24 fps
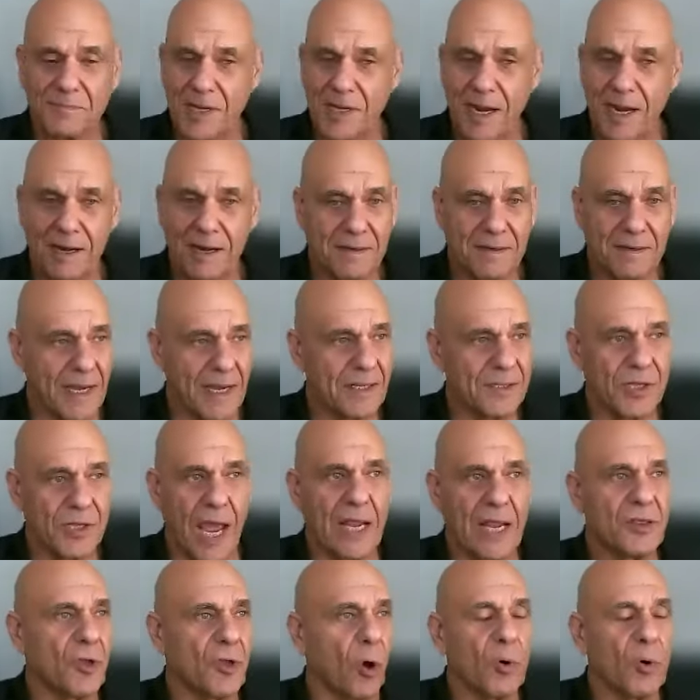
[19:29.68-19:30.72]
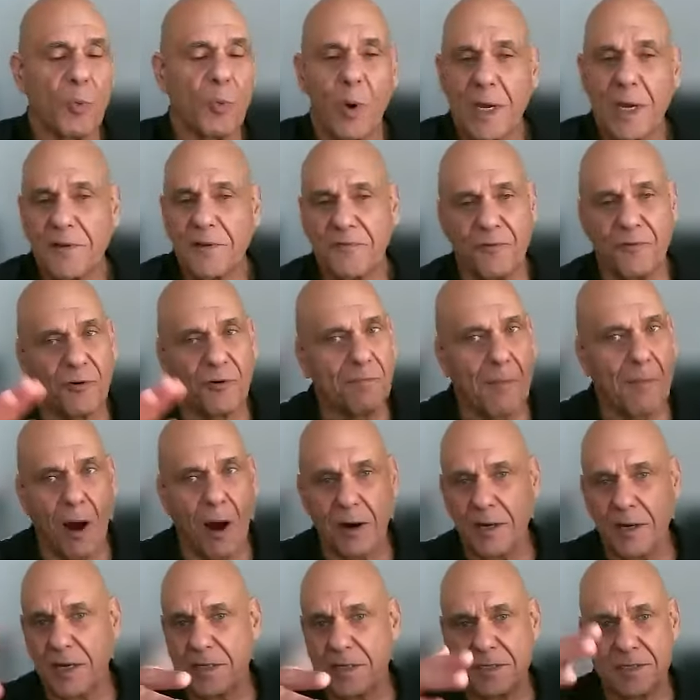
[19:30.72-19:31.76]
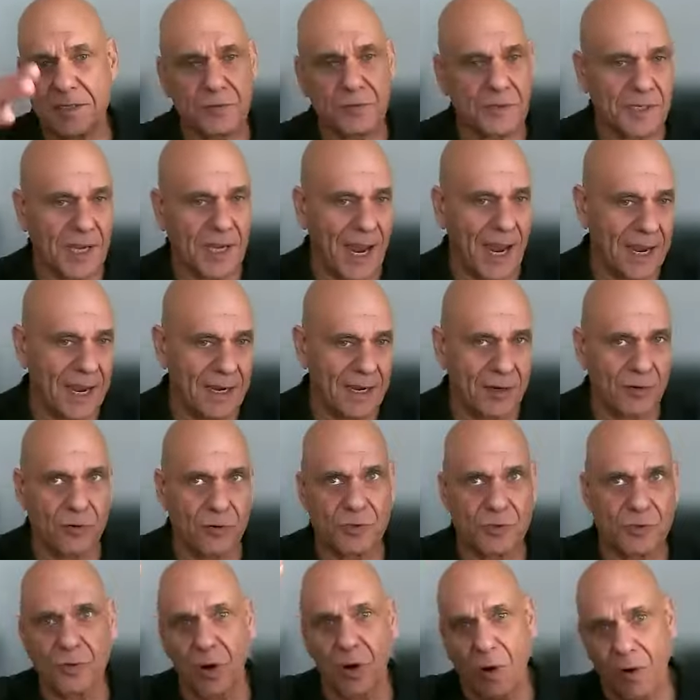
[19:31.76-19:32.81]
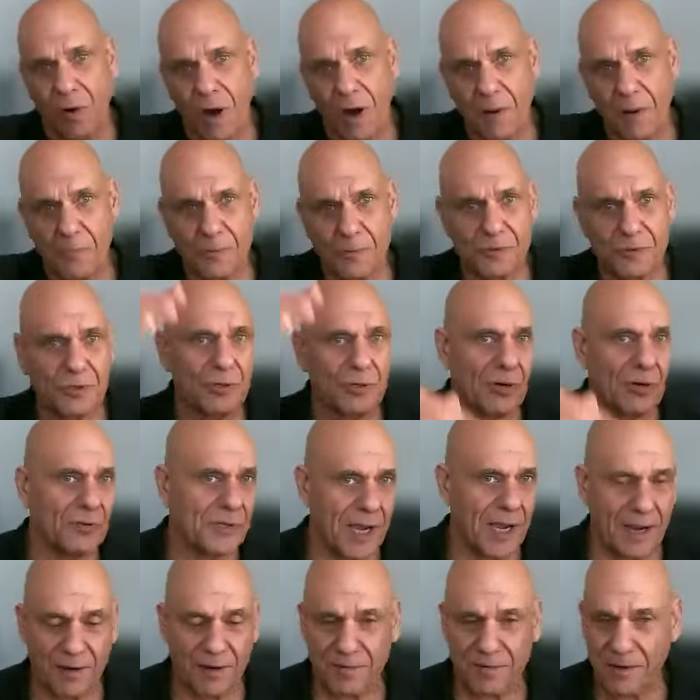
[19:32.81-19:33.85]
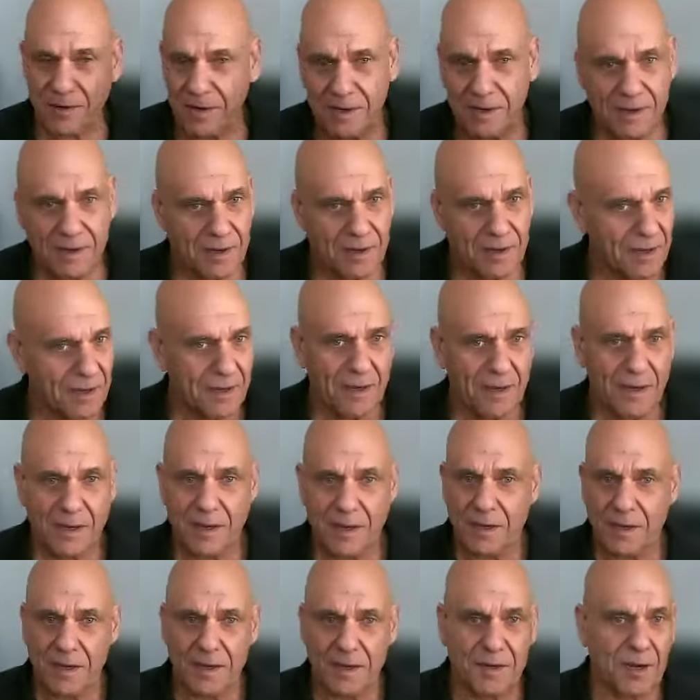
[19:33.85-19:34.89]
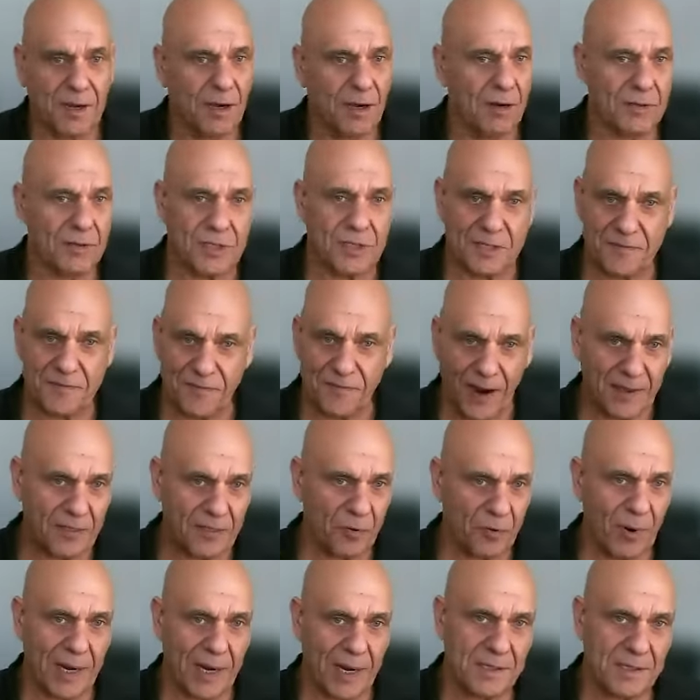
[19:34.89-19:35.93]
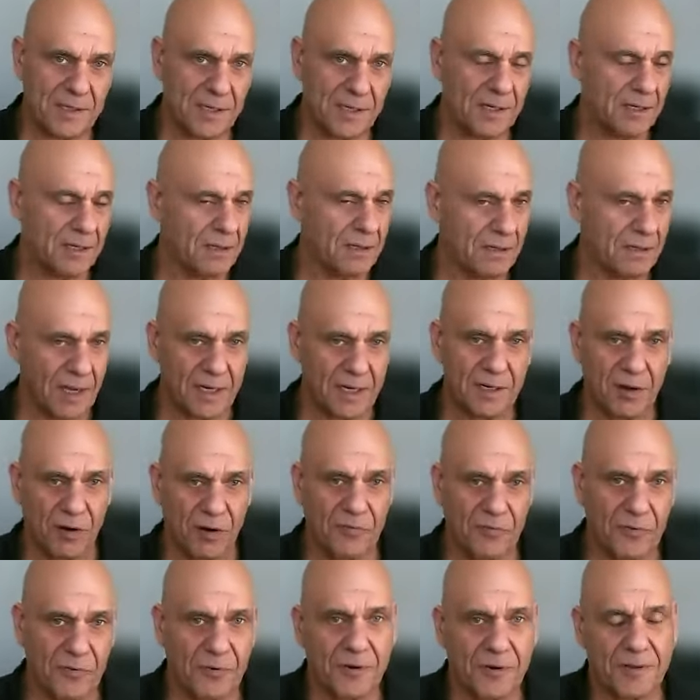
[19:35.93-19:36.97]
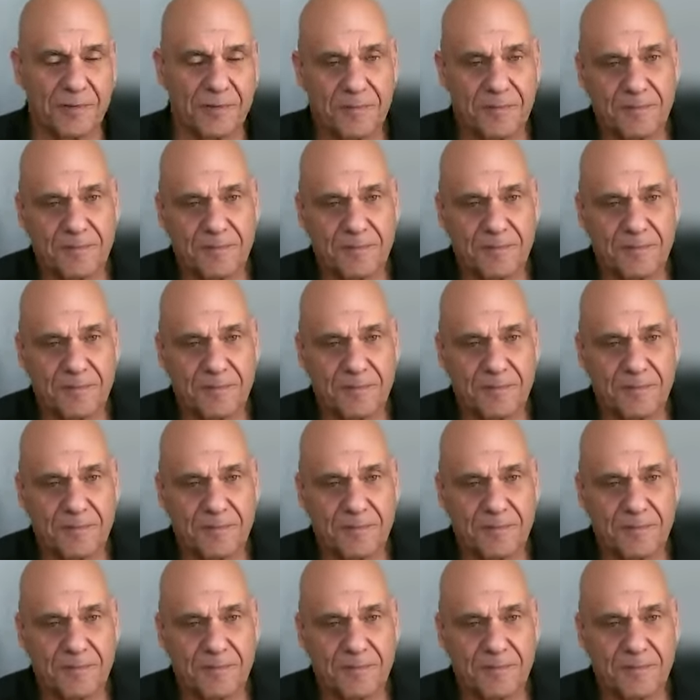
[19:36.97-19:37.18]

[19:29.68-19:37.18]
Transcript: yeah, and and don't wait for markets to tank or to go up or to go down you know, just find the right deal and go for it.